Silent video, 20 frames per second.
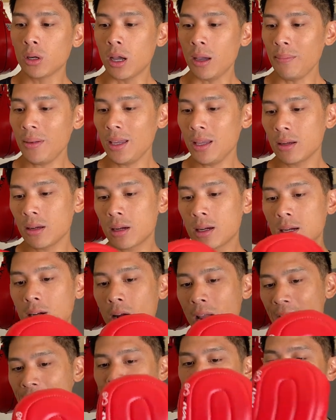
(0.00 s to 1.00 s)
I mean,
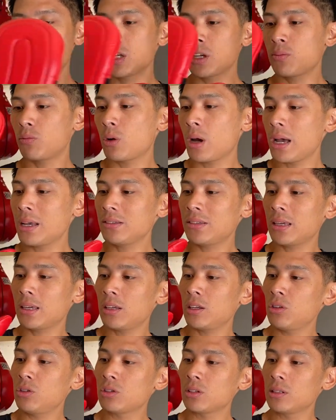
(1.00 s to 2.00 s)
craftsmanship wise, they could
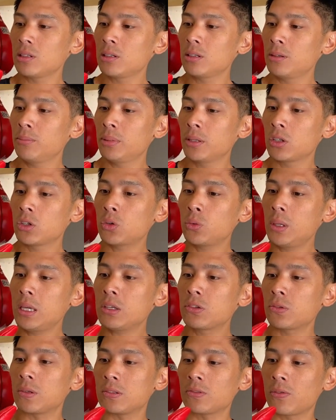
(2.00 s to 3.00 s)
use a little bit of
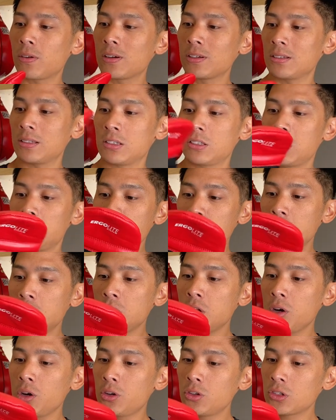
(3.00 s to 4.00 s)
tweaks as far as the stitching
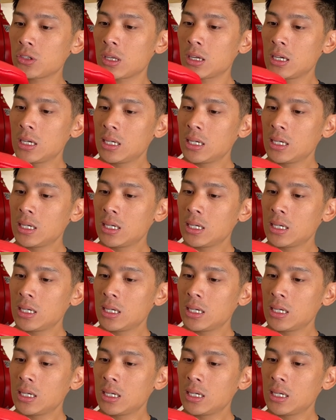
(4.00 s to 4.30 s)
goes,